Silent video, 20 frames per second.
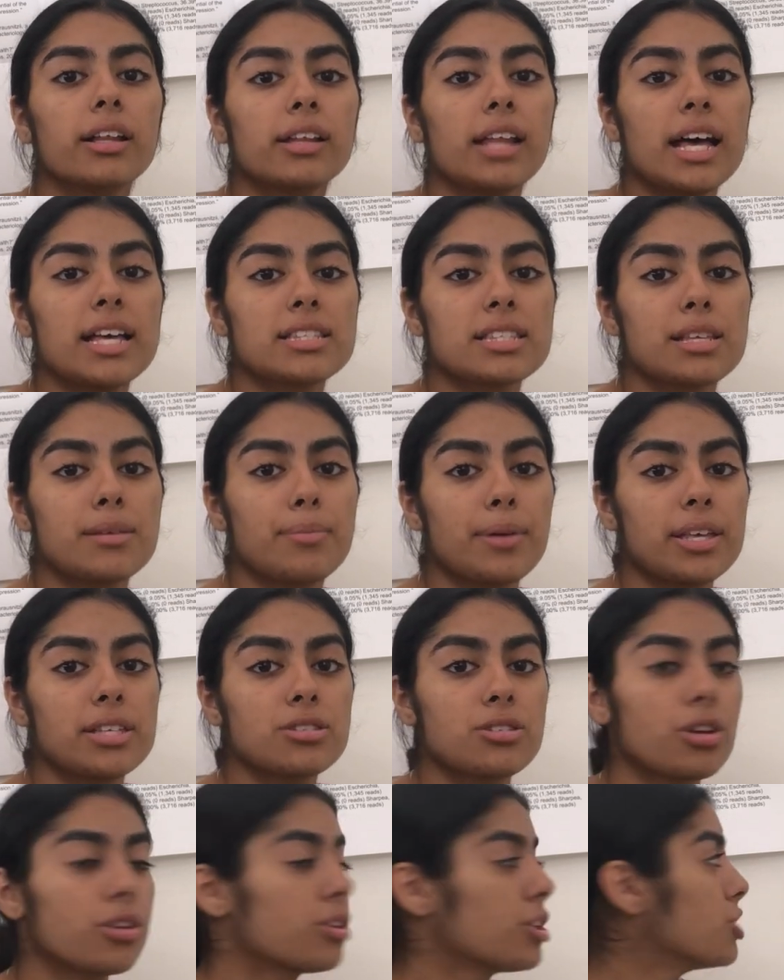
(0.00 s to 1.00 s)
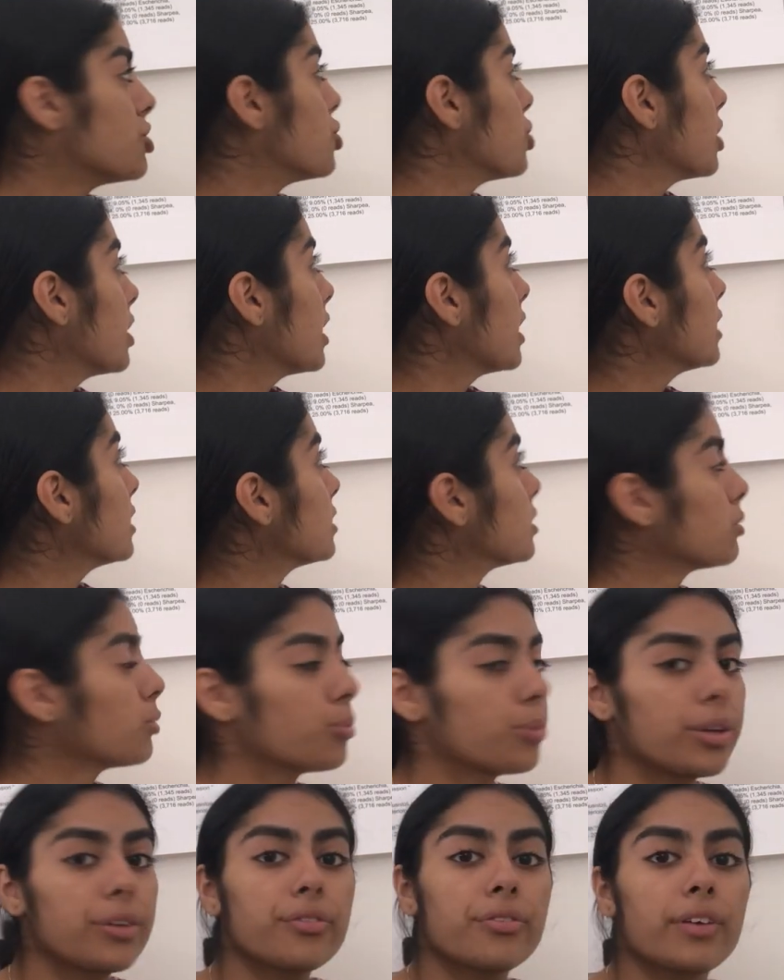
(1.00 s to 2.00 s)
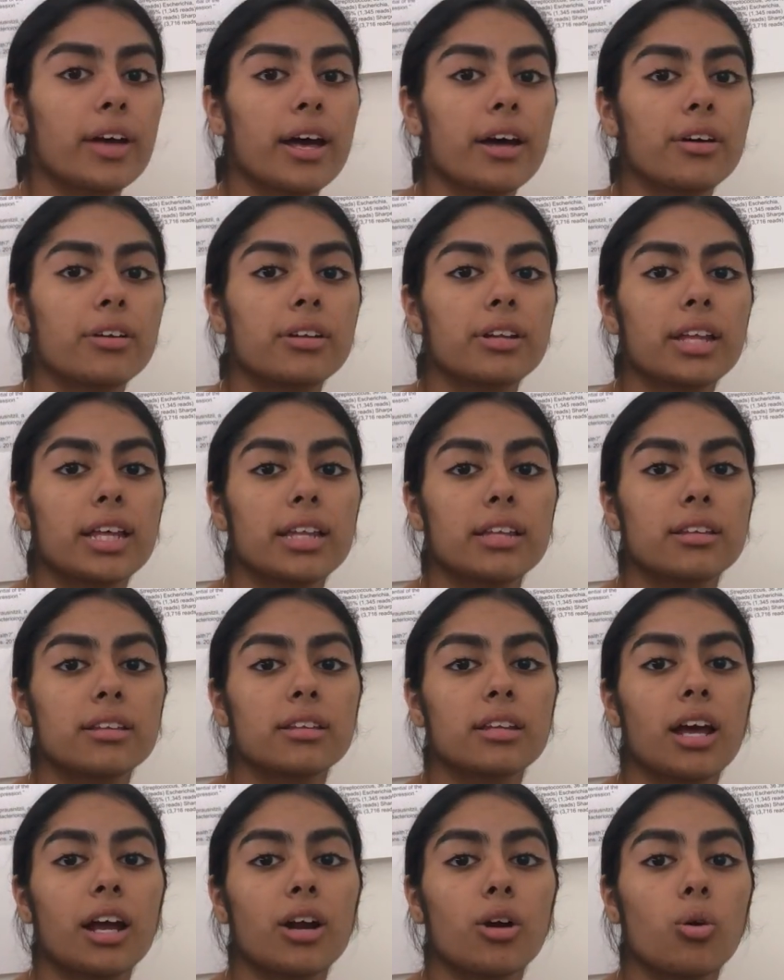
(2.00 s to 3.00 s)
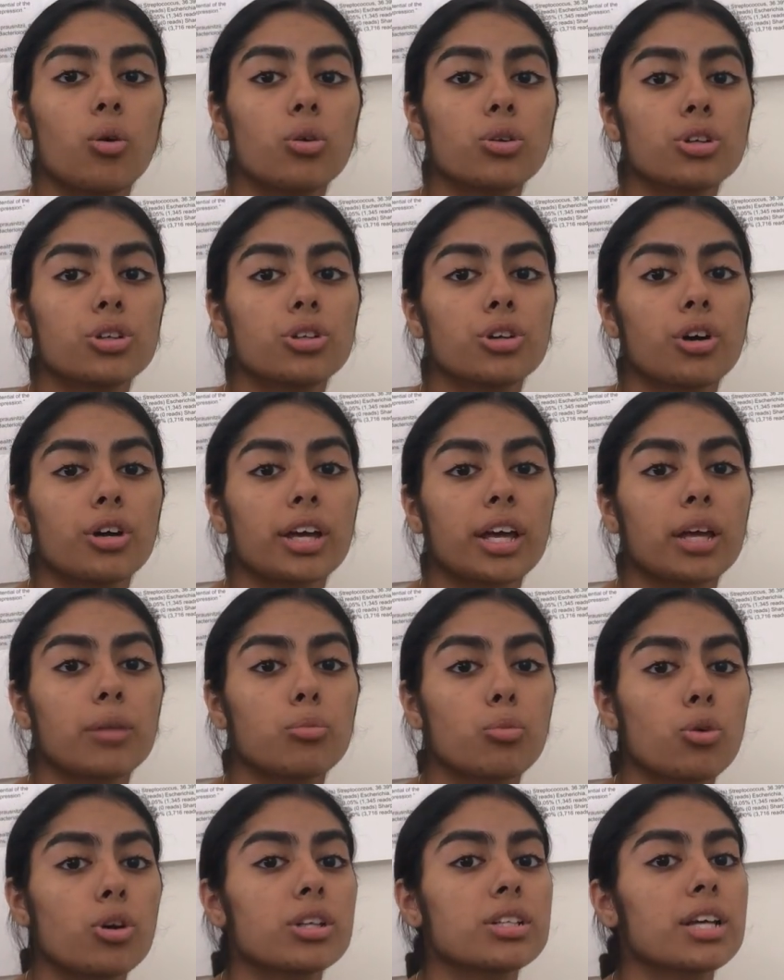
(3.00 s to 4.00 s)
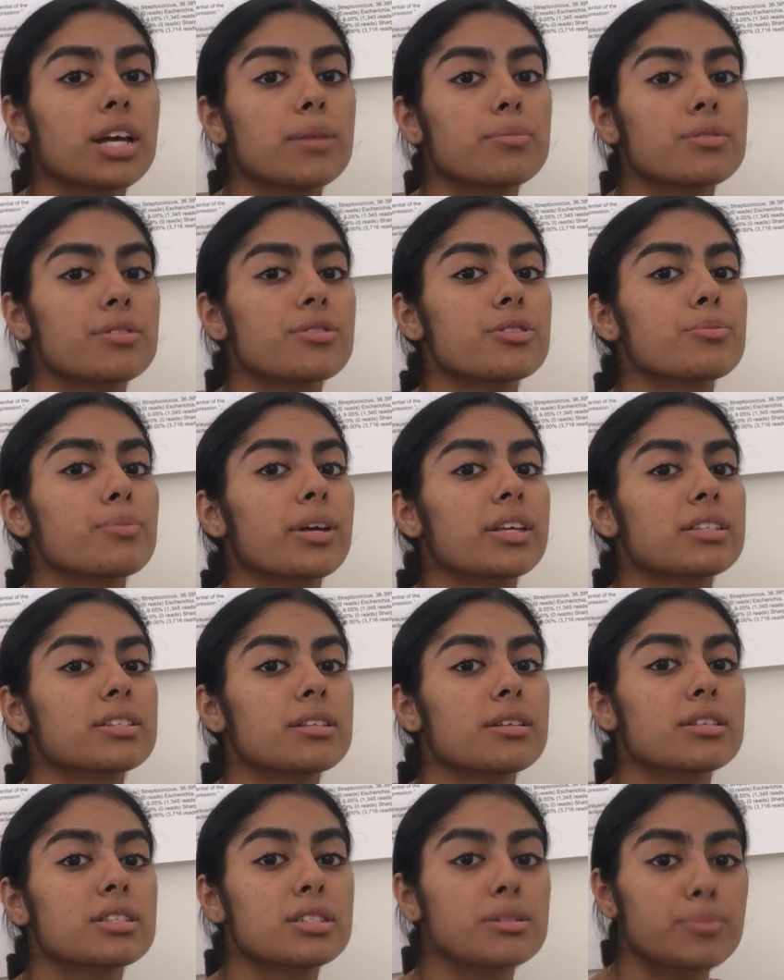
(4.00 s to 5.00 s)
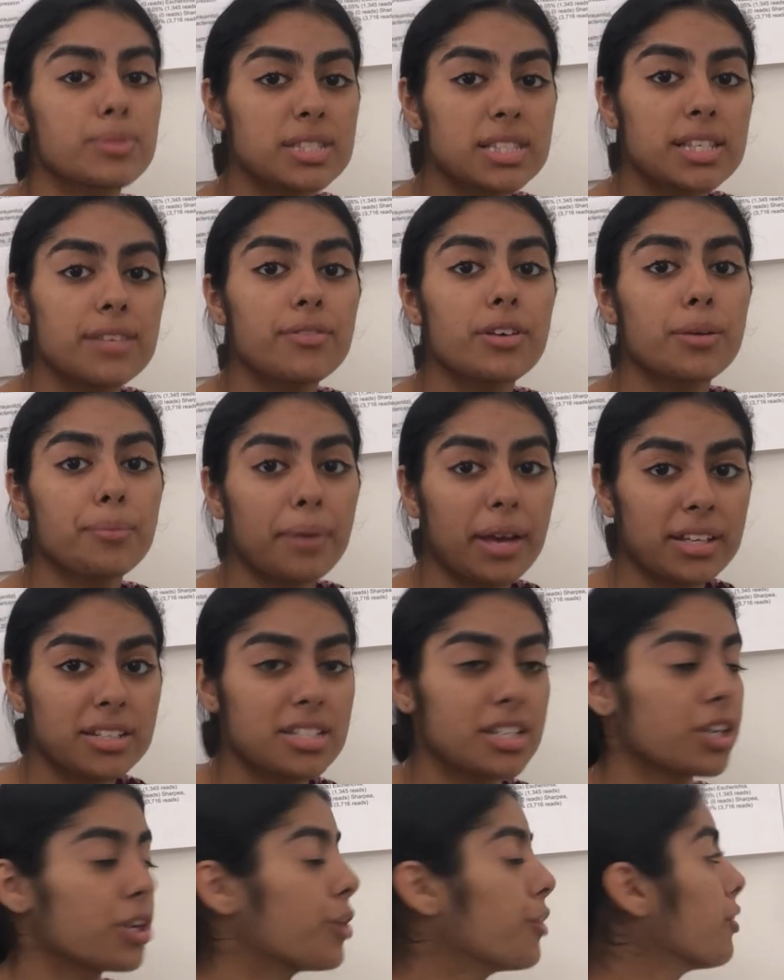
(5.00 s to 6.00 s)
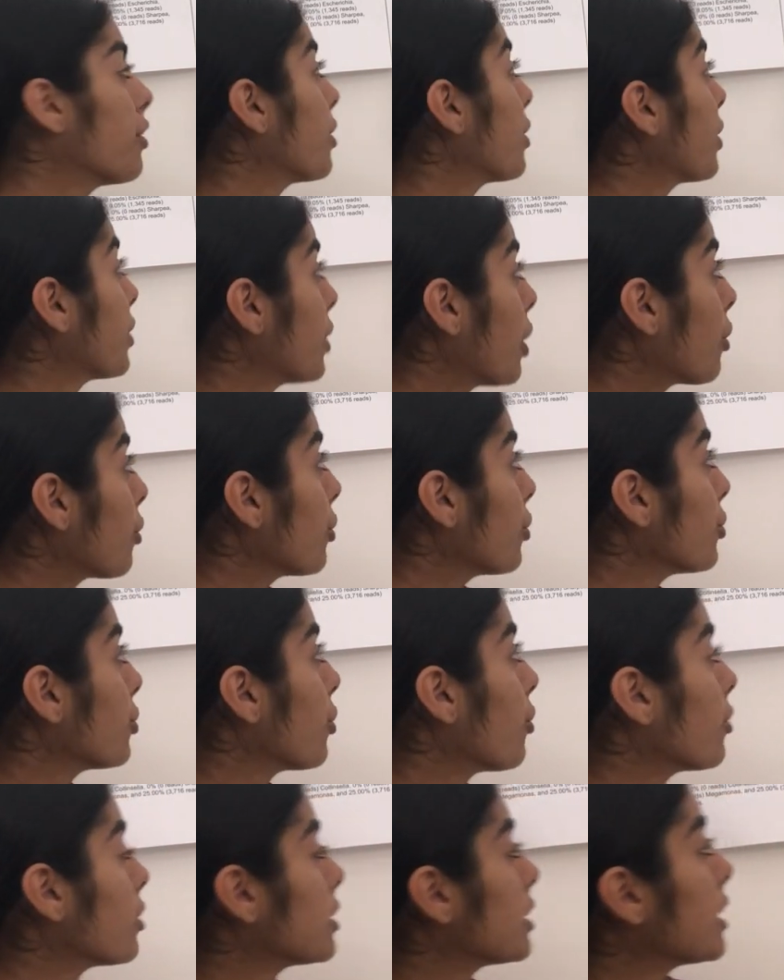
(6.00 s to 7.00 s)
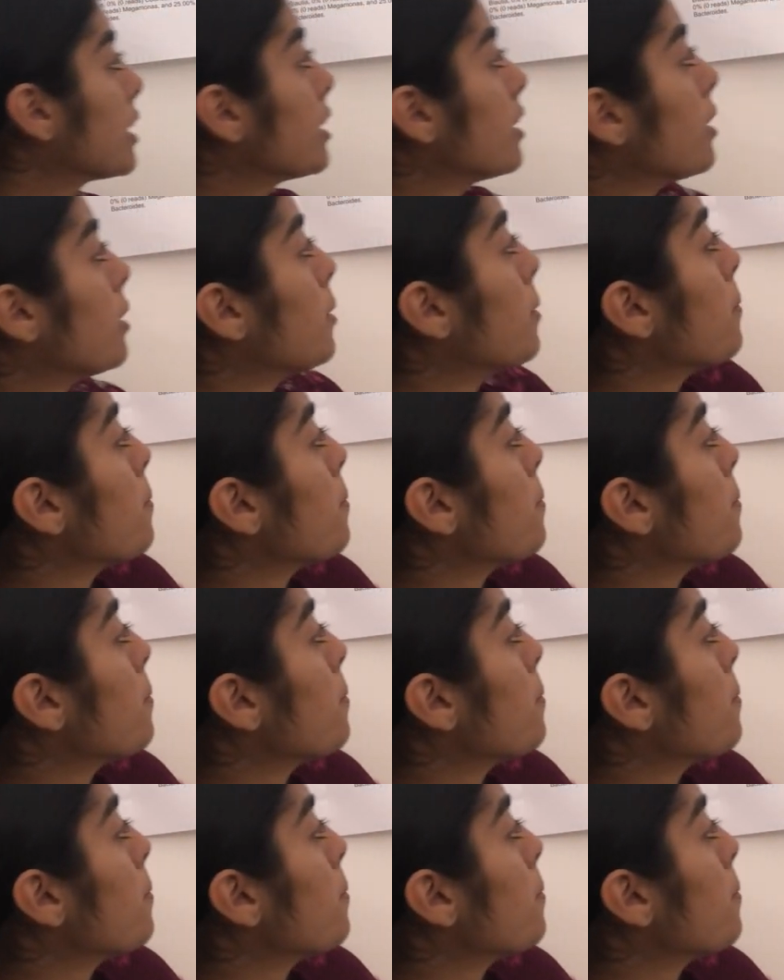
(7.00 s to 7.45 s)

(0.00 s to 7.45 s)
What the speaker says: Lastly, based on the genus, we found that our older dog had more types of specific bacteria than our younger dog did.